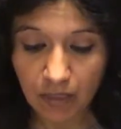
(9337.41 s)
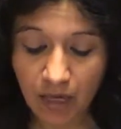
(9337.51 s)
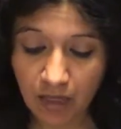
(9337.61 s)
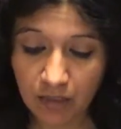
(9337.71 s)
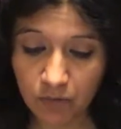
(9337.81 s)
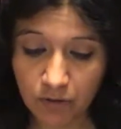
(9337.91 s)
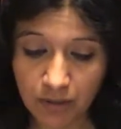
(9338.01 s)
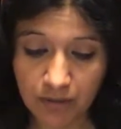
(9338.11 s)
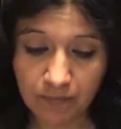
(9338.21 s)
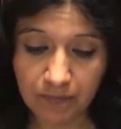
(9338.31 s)

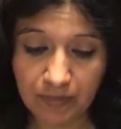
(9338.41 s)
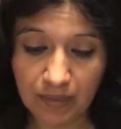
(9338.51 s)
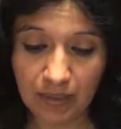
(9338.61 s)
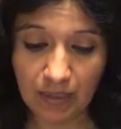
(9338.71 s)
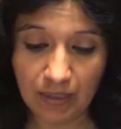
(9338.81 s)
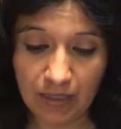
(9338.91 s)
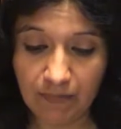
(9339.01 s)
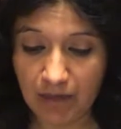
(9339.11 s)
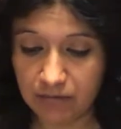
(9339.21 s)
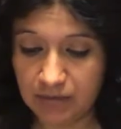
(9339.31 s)
Hollywood, a
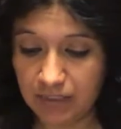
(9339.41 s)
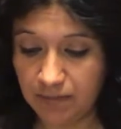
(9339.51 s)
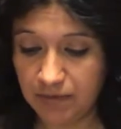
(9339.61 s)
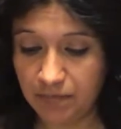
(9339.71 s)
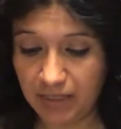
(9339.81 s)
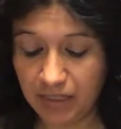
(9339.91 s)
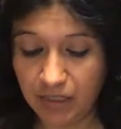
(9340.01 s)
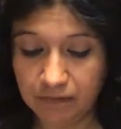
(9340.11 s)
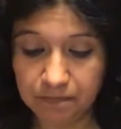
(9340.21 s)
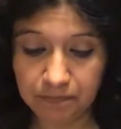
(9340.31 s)
mouse named
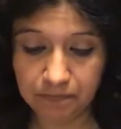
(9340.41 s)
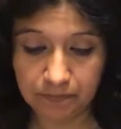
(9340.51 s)
Mickey,